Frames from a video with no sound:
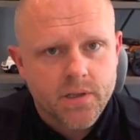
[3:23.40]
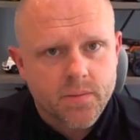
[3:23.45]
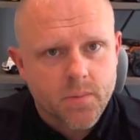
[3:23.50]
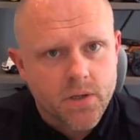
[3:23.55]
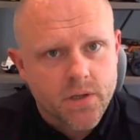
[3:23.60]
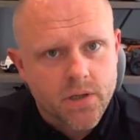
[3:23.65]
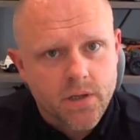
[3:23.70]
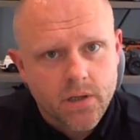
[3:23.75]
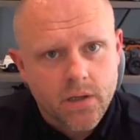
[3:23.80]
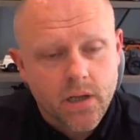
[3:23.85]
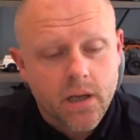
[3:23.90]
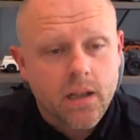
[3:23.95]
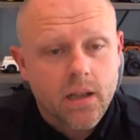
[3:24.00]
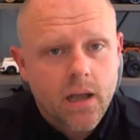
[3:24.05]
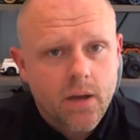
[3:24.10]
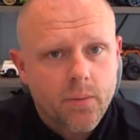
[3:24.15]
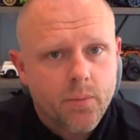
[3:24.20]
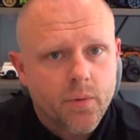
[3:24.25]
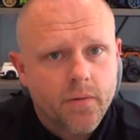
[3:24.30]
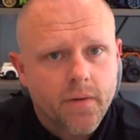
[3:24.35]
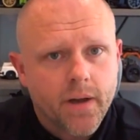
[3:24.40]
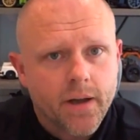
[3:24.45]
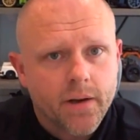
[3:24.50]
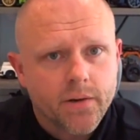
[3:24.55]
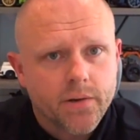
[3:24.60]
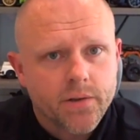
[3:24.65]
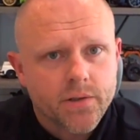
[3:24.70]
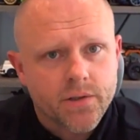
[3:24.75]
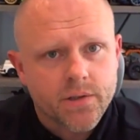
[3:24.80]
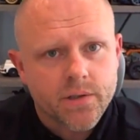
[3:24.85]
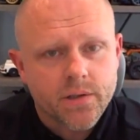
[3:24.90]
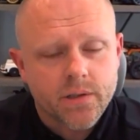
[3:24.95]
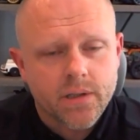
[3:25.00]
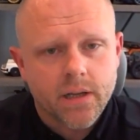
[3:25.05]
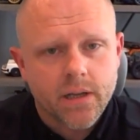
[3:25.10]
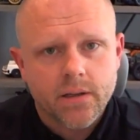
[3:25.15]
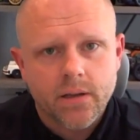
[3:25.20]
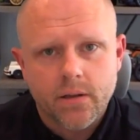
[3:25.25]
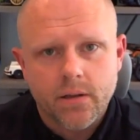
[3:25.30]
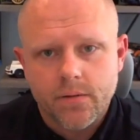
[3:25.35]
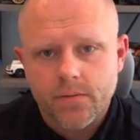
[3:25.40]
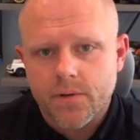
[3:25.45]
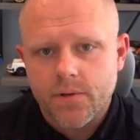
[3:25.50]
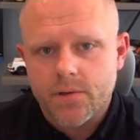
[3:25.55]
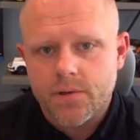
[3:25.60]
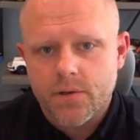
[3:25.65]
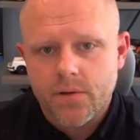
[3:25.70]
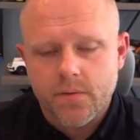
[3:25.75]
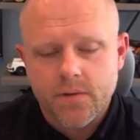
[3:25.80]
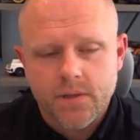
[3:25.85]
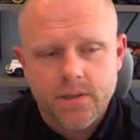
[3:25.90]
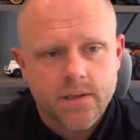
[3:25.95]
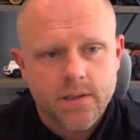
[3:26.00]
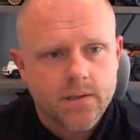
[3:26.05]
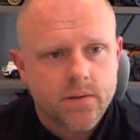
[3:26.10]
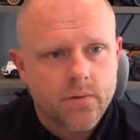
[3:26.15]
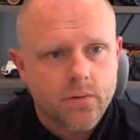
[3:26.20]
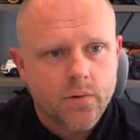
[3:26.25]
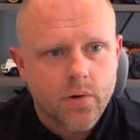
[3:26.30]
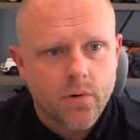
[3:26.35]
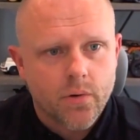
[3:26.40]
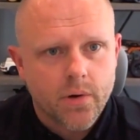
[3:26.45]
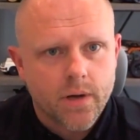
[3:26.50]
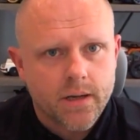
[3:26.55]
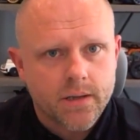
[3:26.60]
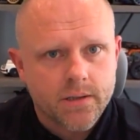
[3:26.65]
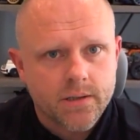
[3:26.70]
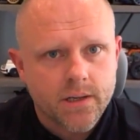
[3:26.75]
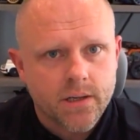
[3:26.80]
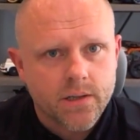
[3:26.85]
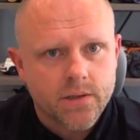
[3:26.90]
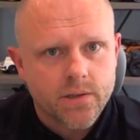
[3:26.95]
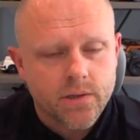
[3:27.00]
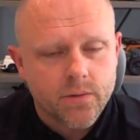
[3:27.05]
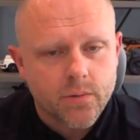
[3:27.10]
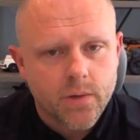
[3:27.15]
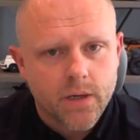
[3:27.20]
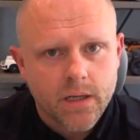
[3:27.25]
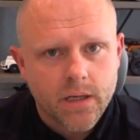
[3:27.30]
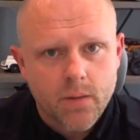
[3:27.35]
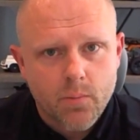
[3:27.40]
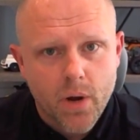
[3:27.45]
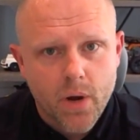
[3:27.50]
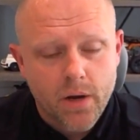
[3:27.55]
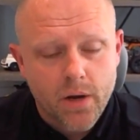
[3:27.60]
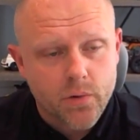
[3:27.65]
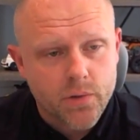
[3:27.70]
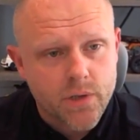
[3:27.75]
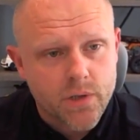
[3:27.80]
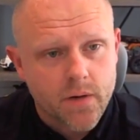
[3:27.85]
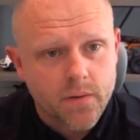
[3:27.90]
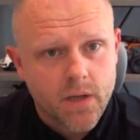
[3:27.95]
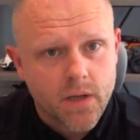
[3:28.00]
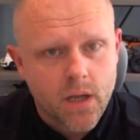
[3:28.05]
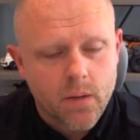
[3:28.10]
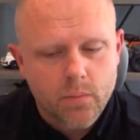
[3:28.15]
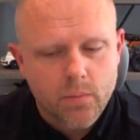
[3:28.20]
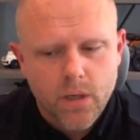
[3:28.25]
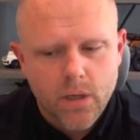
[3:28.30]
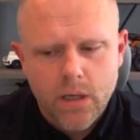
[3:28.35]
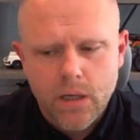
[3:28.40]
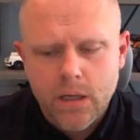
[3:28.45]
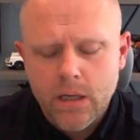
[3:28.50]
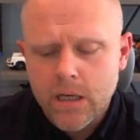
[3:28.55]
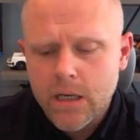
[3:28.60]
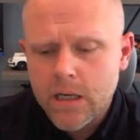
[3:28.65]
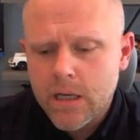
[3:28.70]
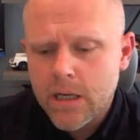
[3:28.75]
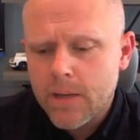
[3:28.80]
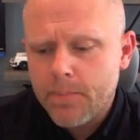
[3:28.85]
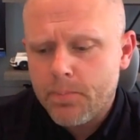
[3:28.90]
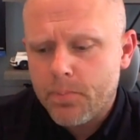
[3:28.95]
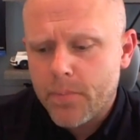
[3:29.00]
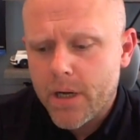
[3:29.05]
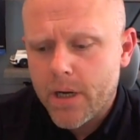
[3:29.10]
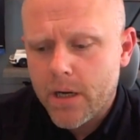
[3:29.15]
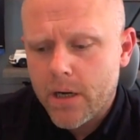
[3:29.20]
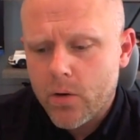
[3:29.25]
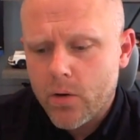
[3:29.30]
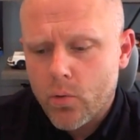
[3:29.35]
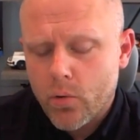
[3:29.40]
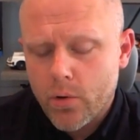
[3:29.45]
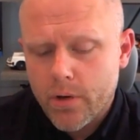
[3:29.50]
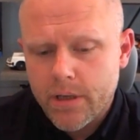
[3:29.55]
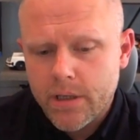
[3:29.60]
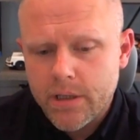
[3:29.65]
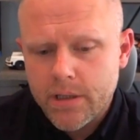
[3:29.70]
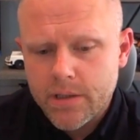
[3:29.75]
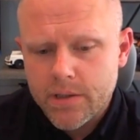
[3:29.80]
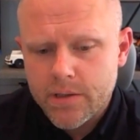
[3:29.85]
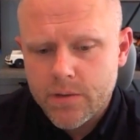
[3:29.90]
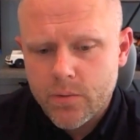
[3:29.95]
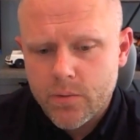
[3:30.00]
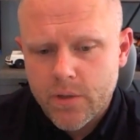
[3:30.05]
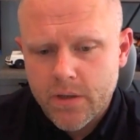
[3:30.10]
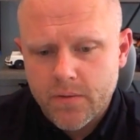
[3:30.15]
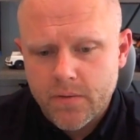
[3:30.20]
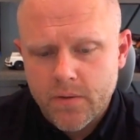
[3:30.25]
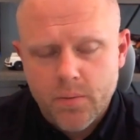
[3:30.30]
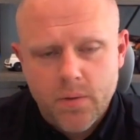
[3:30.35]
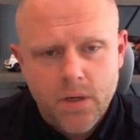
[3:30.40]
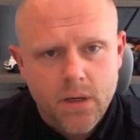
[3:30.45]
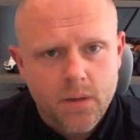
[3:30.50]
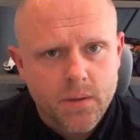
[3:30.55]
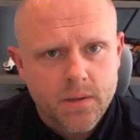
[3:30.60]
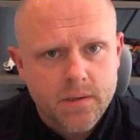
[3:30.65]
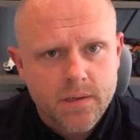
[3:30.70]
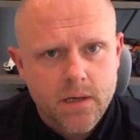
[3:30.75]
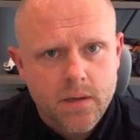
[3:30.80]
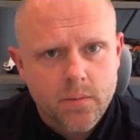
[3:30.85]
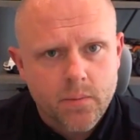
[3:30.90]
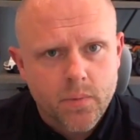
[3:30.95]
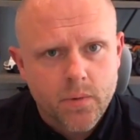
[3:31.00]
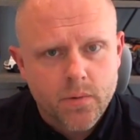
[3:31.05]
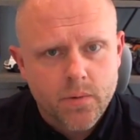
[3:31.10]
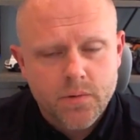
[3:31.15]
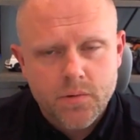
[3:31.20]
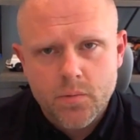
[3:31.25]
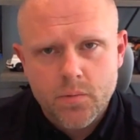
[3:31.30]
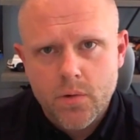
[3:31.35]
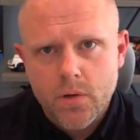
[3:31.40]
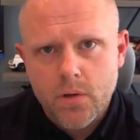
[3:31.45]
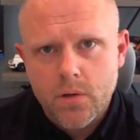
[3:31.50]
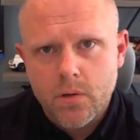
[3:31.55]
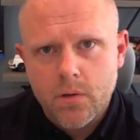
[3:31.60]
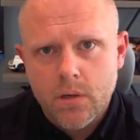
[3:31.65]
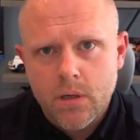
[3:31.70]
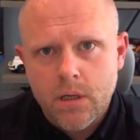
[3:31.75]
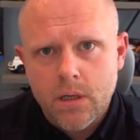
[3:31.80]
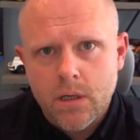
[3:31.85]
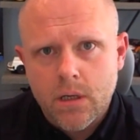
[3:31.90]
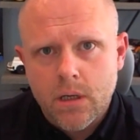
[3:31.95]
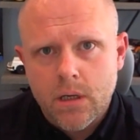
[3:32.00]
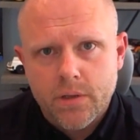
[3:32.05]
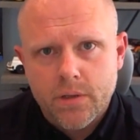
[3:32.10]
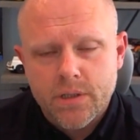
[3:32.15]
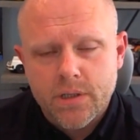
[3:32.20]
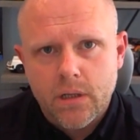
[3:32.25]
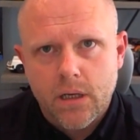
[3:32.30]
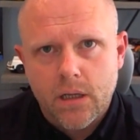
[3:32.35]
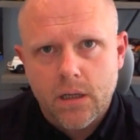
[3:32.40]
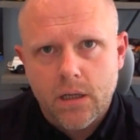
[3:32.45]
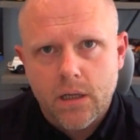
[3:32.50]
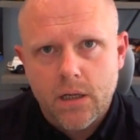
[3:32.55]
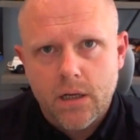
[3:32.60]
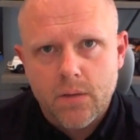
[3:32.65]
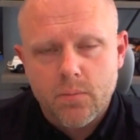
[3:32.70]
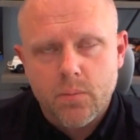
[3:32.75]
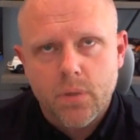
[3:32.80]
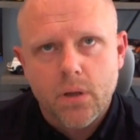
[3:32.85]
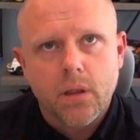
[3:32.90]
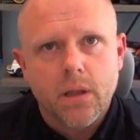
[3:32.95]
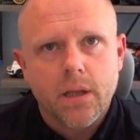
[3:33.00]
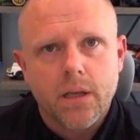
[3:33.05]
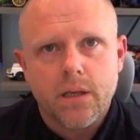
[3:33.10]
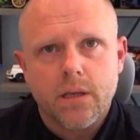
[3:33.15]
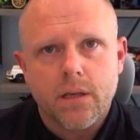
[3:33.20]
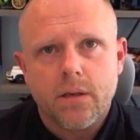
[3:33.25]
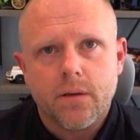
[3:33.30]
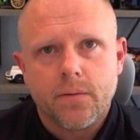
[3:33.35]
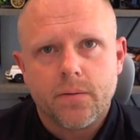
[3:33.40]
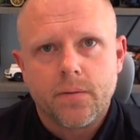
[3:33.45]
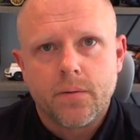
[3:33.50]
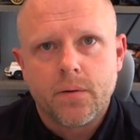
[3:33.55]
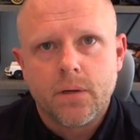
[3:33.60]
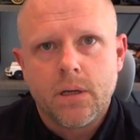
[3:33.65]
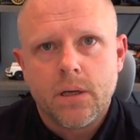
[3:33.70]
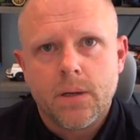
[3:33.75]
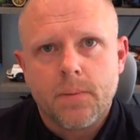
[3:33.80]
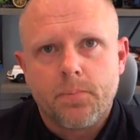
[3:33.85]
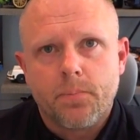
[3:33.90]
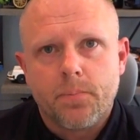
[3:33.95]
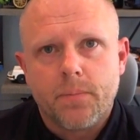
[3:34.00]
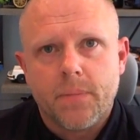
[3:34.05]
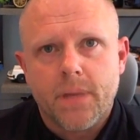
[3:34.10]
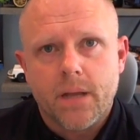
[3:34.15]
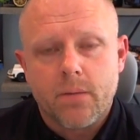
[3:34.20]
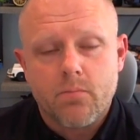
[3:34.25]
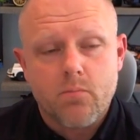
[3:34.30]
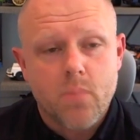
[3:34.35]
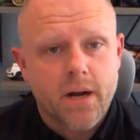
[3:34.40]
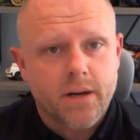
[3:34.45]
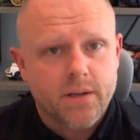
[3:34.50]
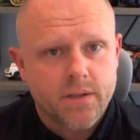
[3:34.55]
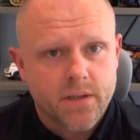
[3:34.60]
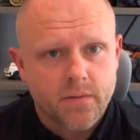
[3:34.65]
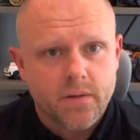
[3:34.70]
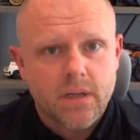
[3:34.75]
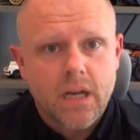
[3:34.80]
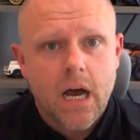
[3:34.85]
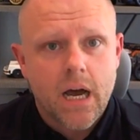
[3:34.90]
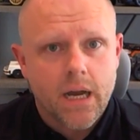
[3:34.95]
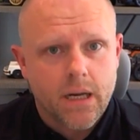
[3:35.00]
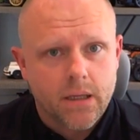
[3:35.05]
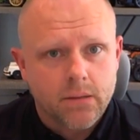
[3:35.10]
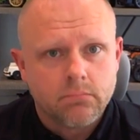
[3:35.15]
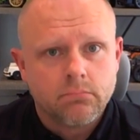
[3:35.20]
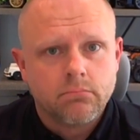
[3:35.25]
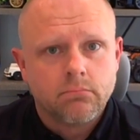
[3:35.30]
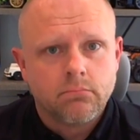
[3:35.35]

especially in the cloud providers that deliver services to the organization, right? And Microsoft can be or is one of the prime examples where there's a lot of belief that Microsoft got it.